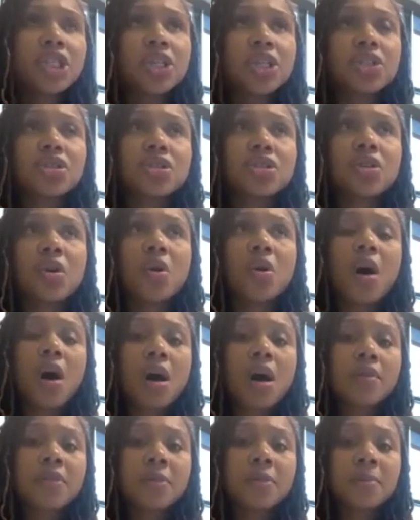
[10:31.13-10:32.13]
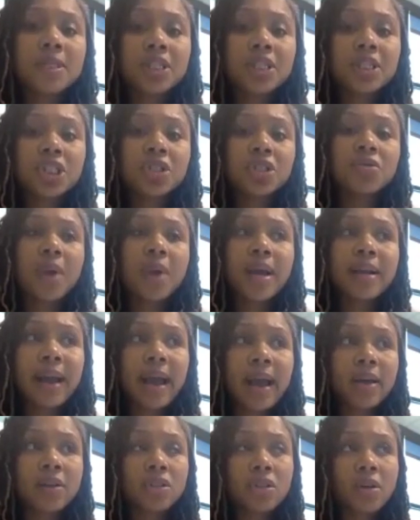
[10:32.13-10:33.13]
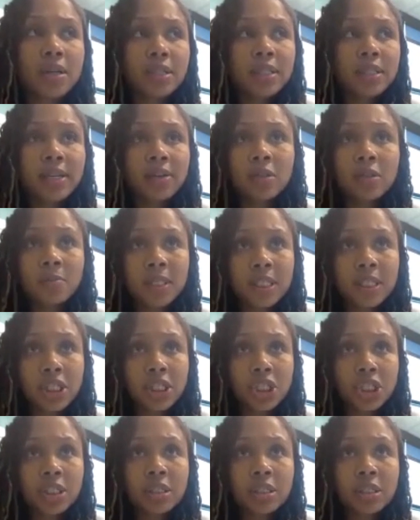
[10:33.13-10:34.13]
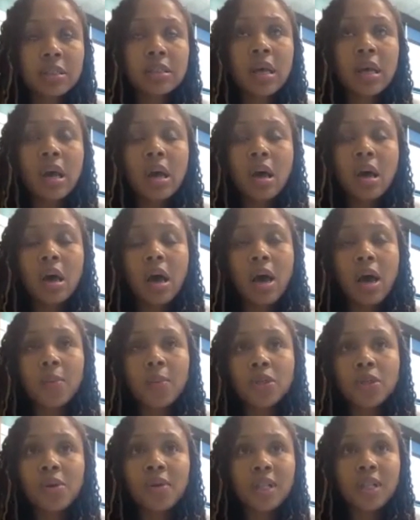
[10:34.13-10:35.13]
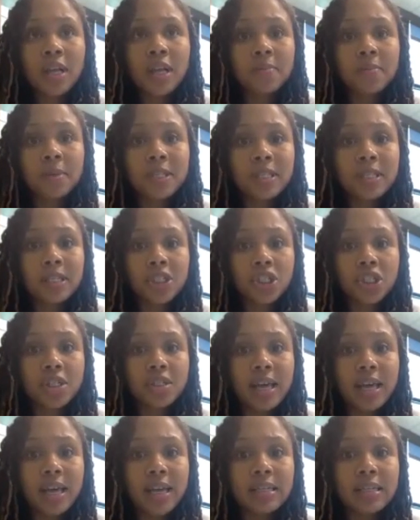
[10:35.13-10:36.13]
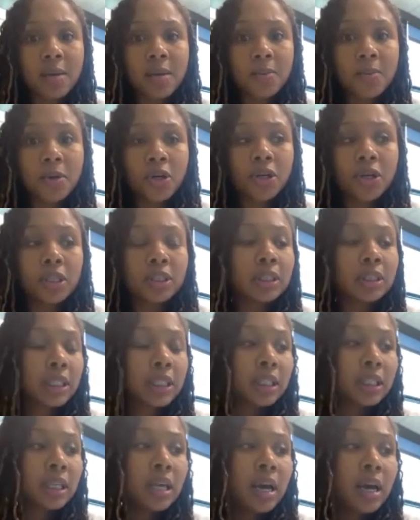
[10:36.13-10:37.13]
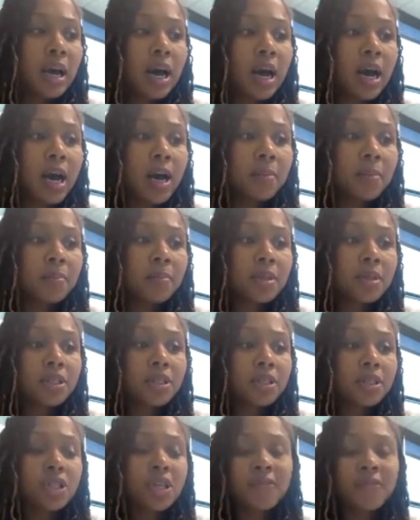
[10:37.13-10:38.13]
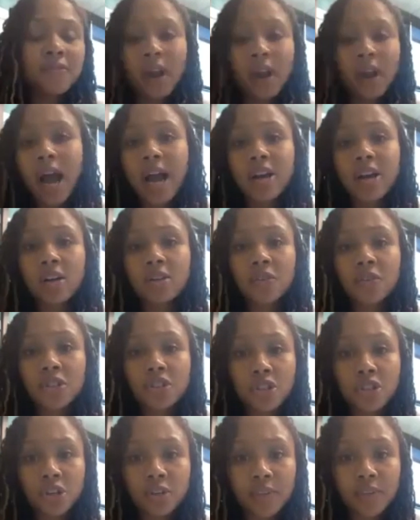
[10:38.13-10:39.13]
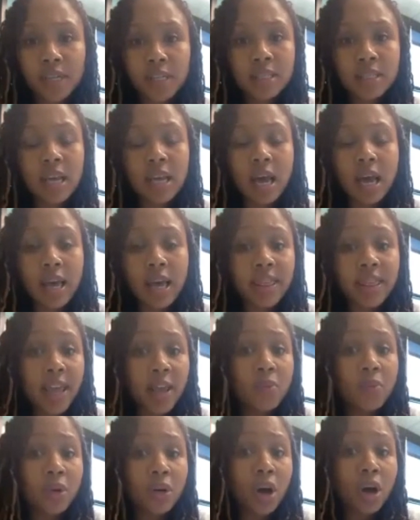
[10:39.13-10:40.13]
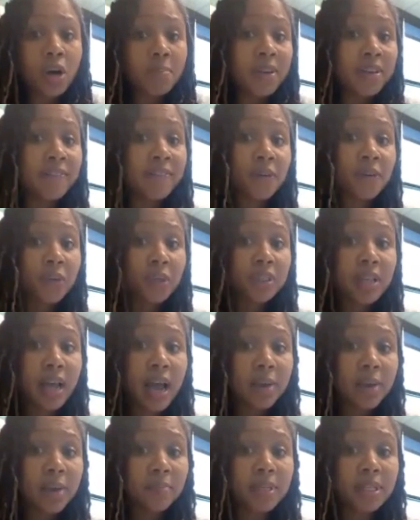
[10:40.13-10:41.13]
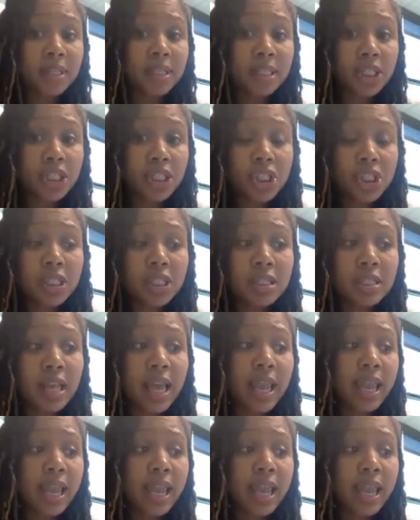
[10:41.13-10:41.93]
So all of the positions right now, so our sales positions, we do have a claim position that is up currently. If hired for service, they would all be full-time positions.